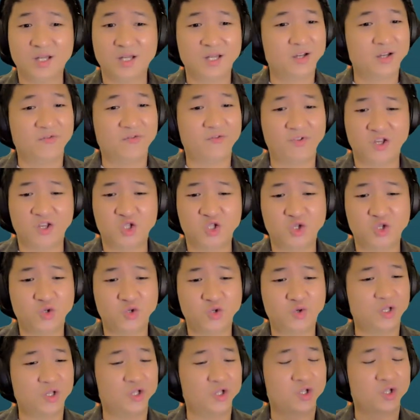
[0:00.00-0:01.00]
Phase
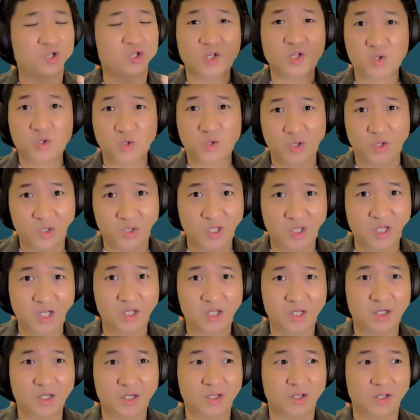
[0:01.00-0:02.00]
two is try to
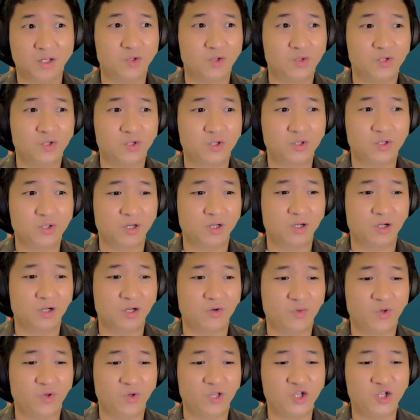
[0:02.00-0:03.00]
search a
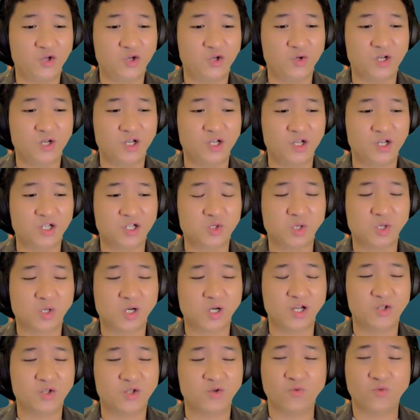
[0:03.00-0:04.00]
video and then
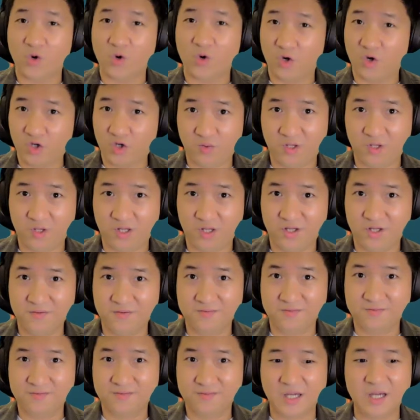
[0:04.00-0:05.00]
try to watch a video.
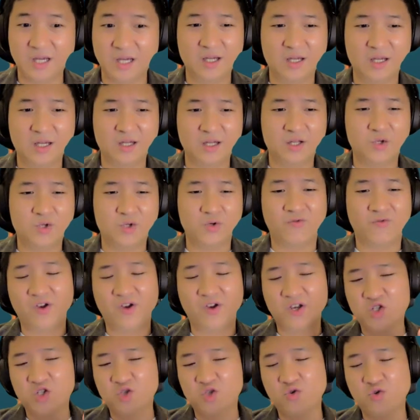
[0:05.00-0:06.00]
So
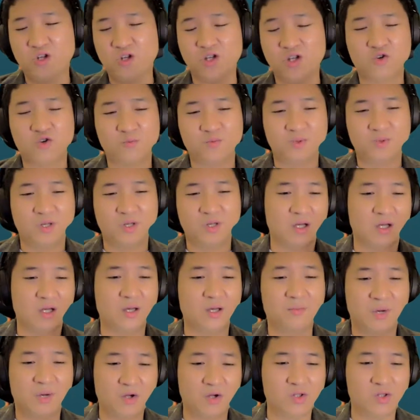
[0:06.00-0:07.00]
phase two, it could be a
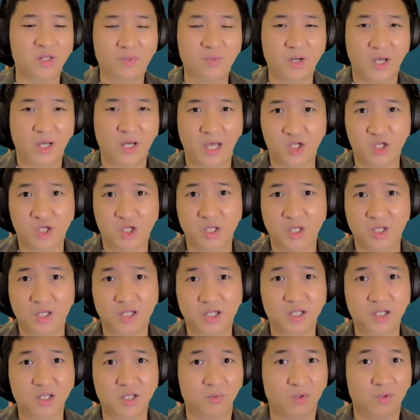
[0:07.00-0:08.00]
multiple action in
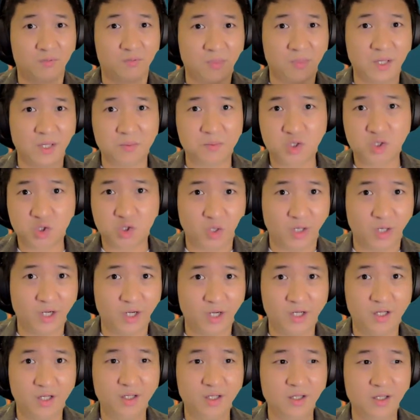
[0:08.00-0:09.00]
terms of keep
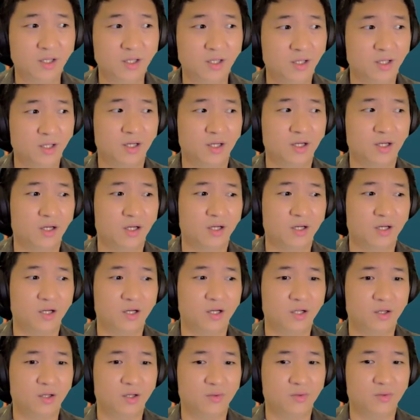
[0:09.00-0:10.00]
trying
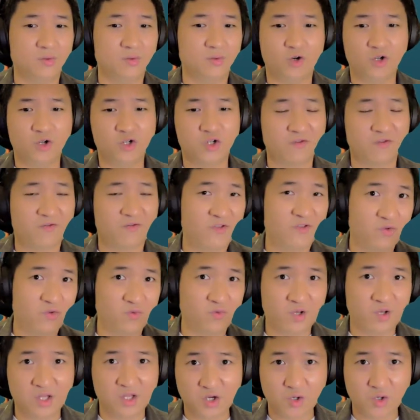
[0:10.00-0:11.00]
and watch a few
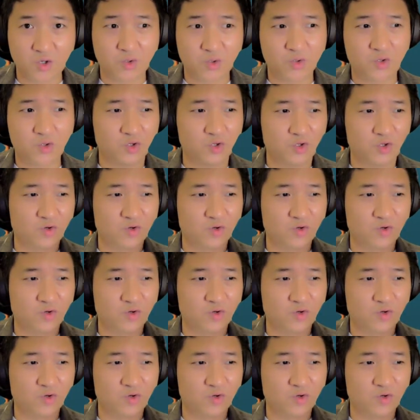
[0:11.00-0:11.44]
videos,